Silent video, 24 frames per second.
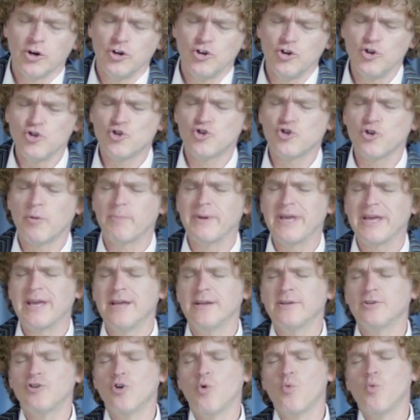you shall
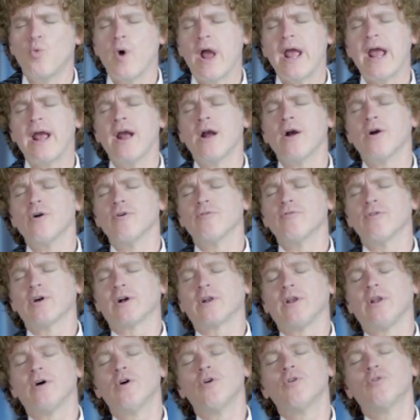begin to wear the
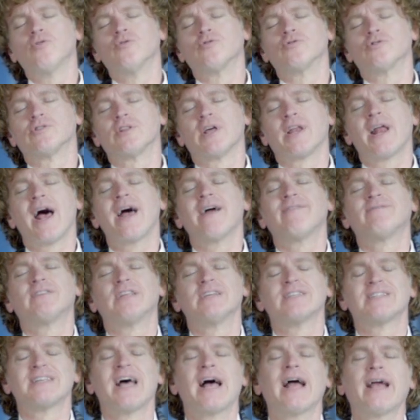clothes that I've
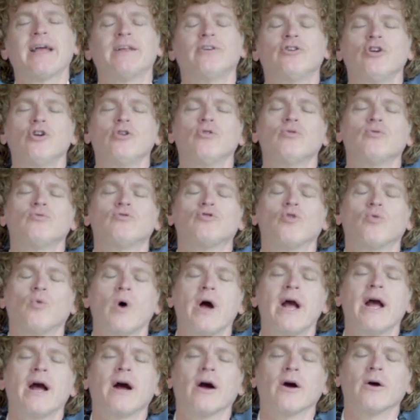designed you to
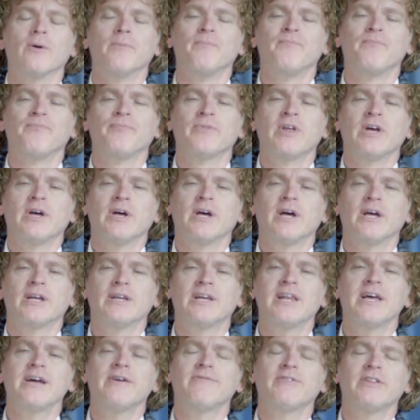wear
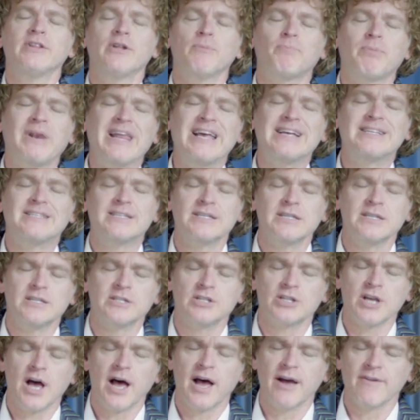and live in the
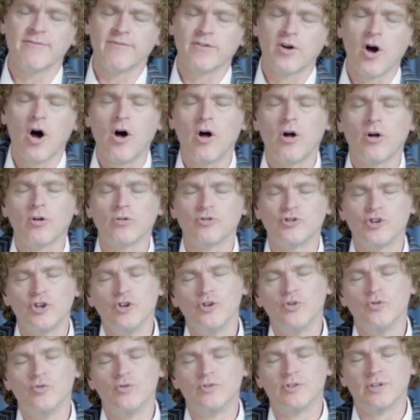places I've called
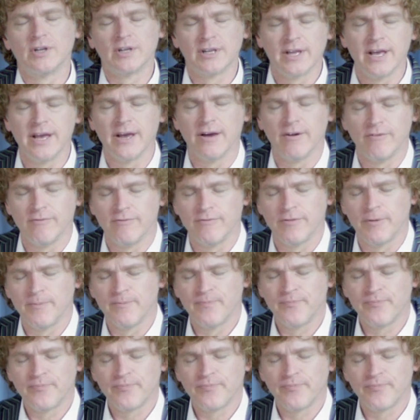you to live